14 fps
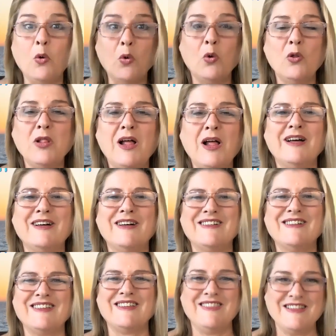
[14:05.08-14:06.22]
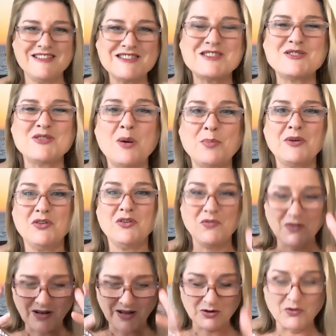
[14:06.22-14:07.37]
fall and then stop and you
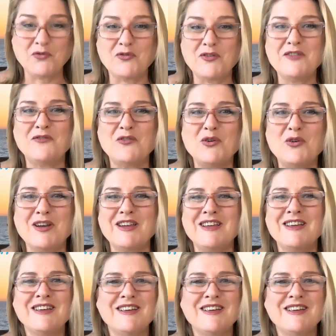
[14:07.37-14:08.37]
feel like you're free falling